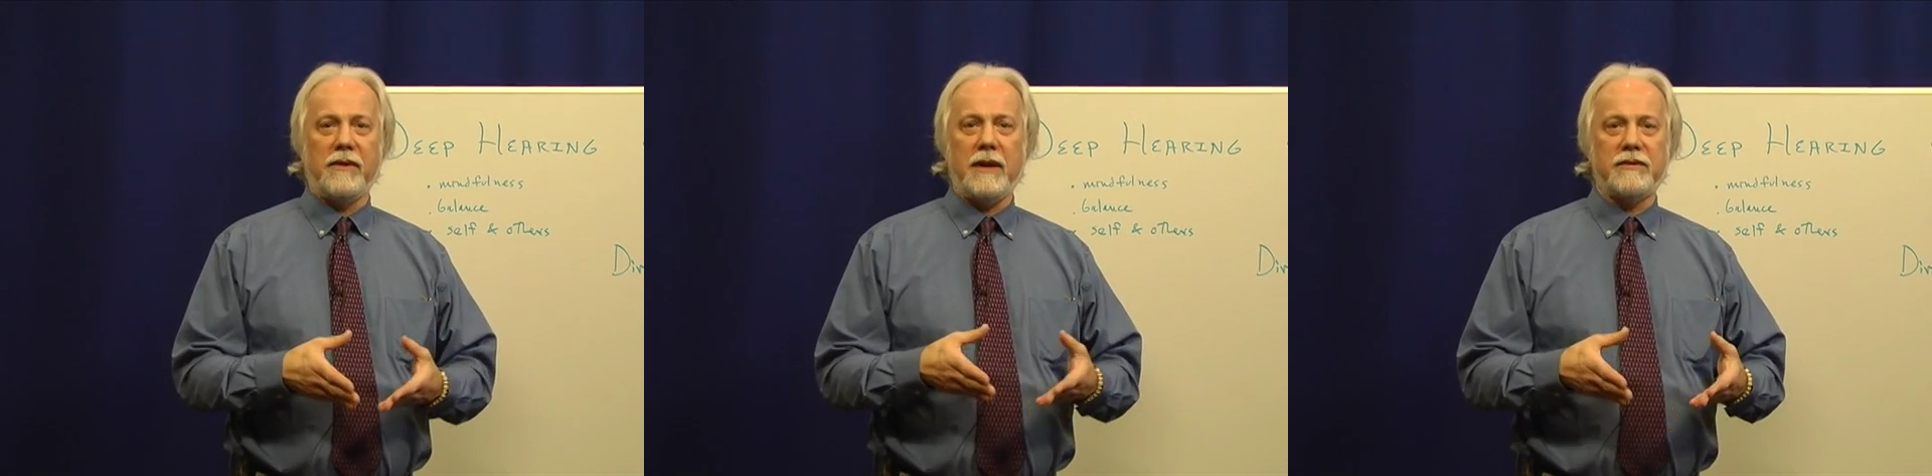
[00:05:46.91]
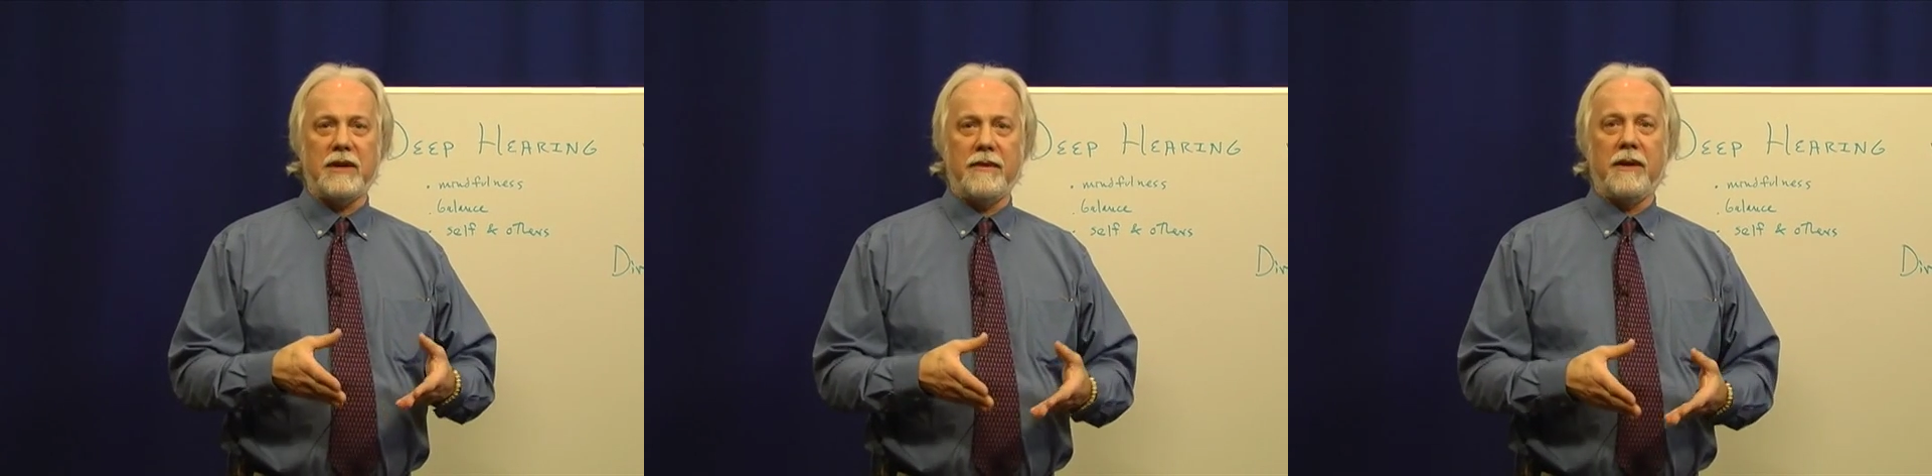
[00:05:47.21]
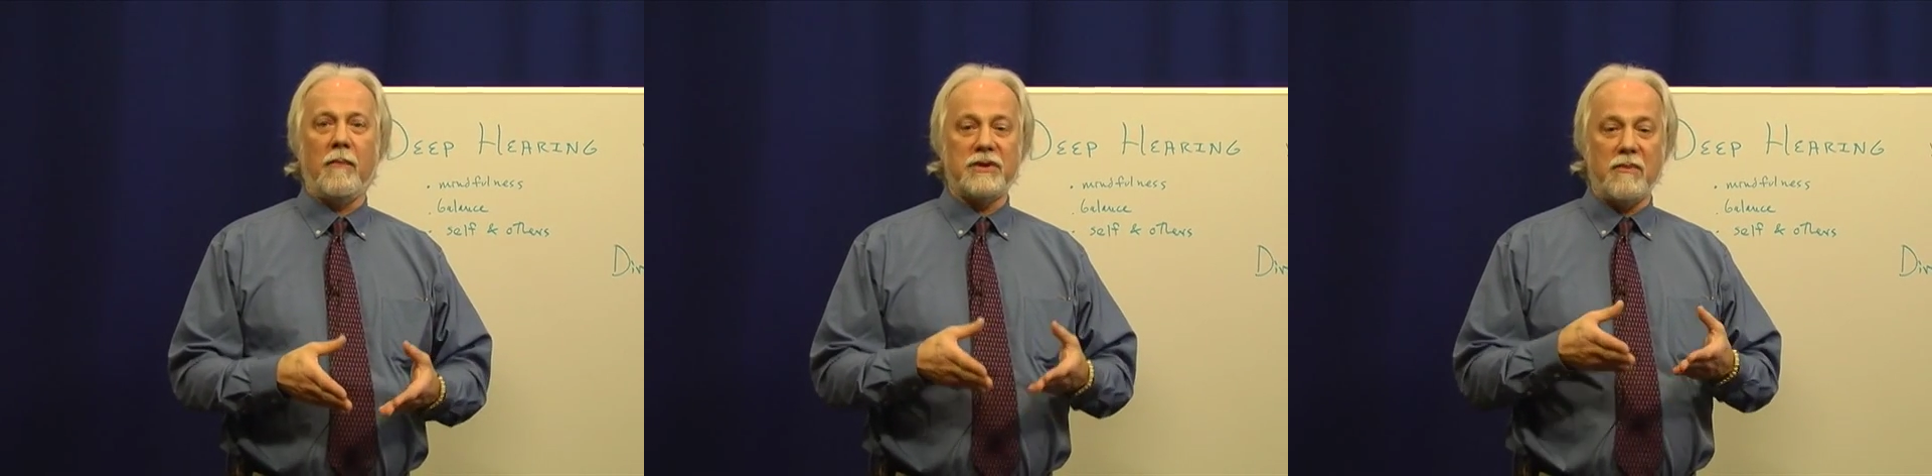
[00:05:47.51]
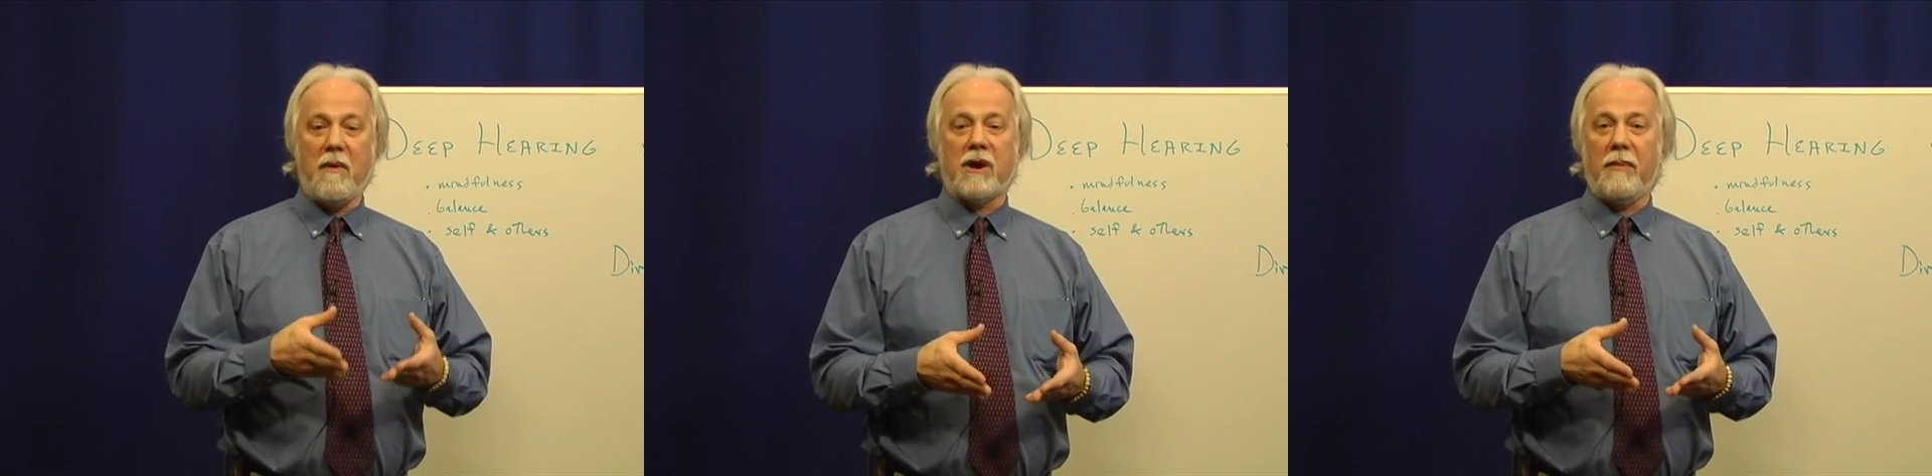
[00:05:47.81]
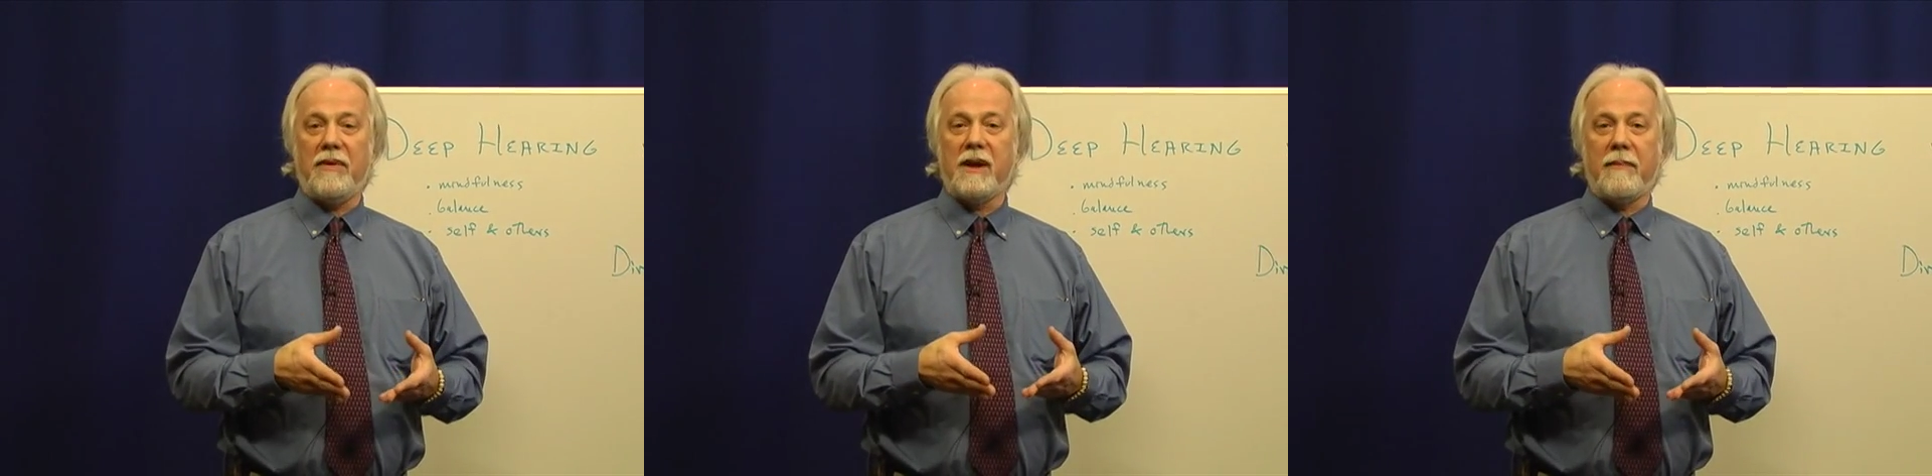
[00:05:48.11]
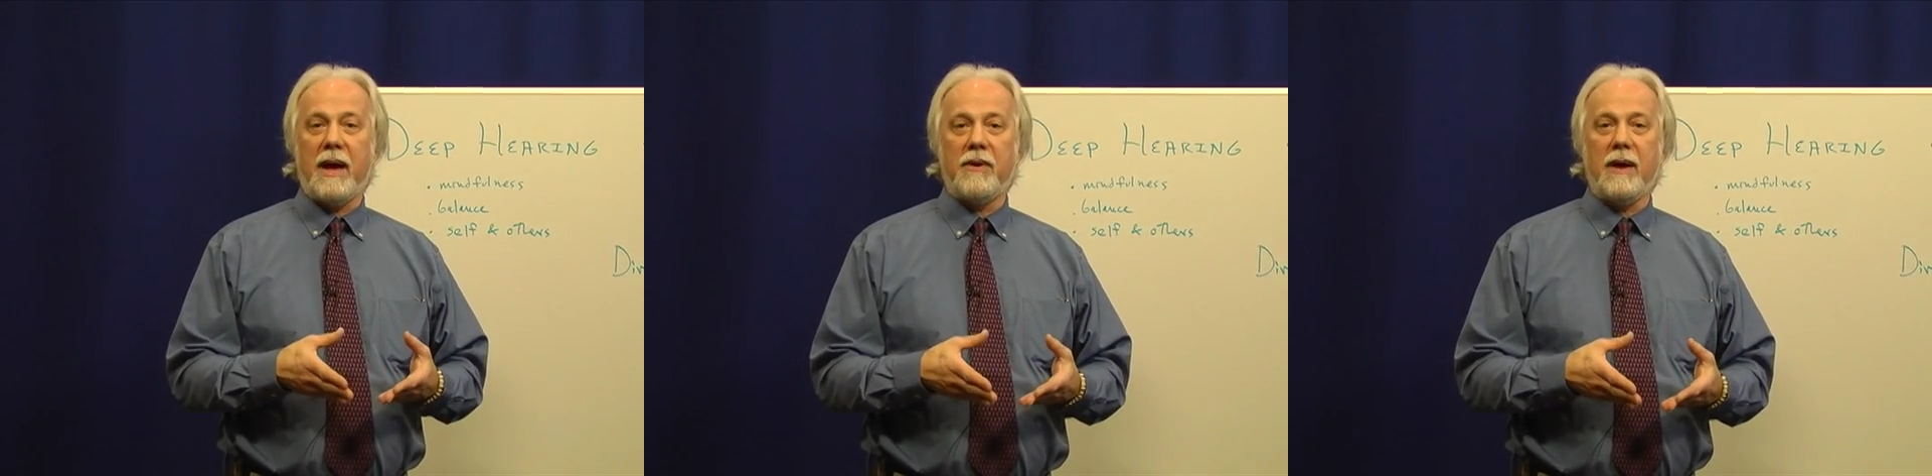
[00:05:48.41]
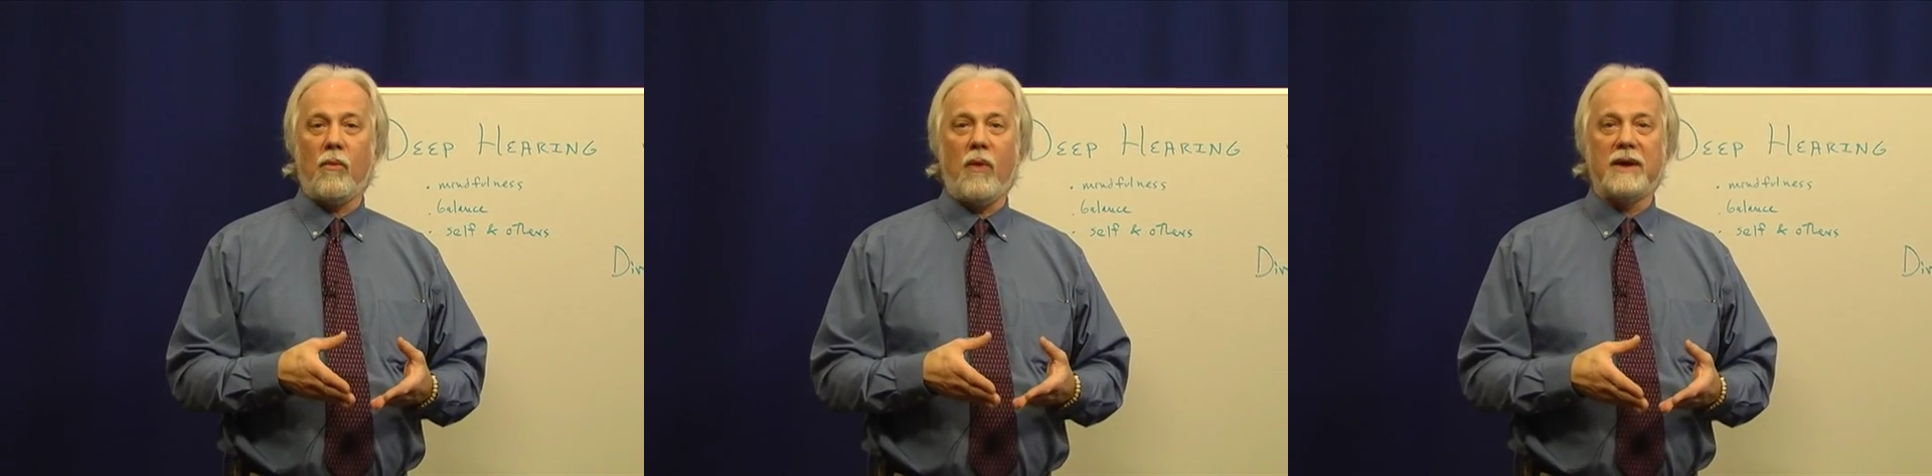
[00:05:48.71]
and they've said the most remarkable thing about
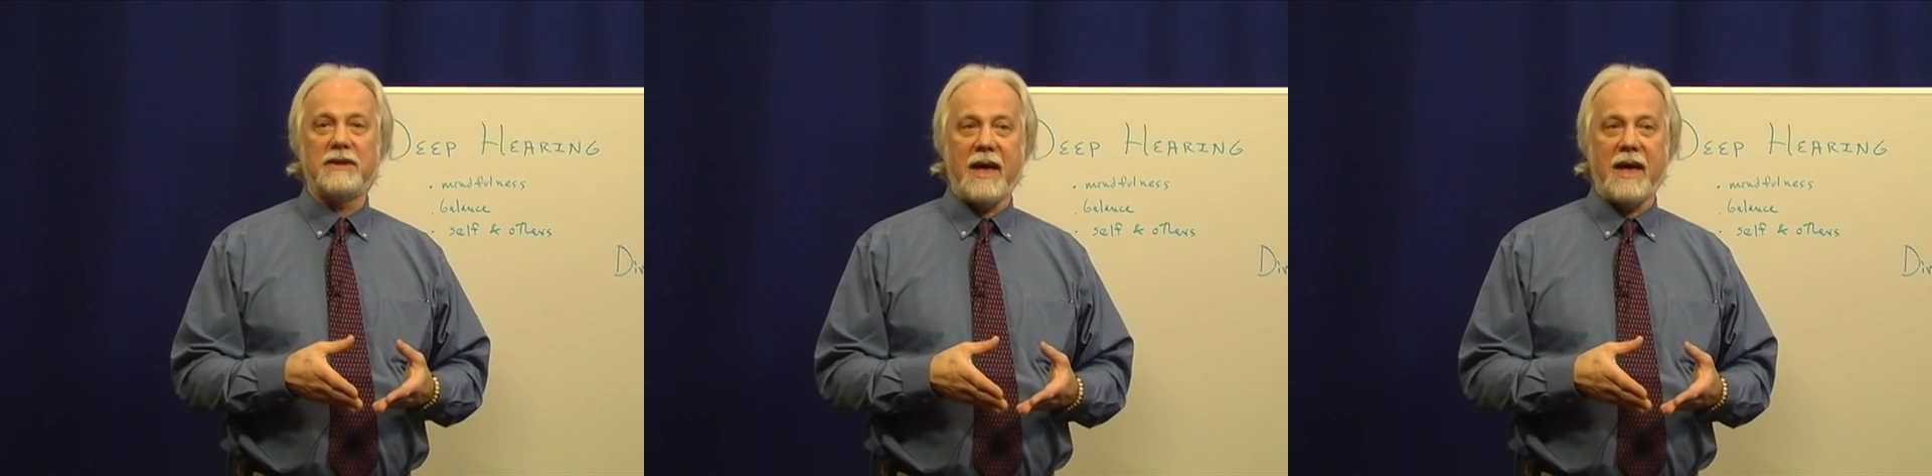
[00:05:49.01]
him was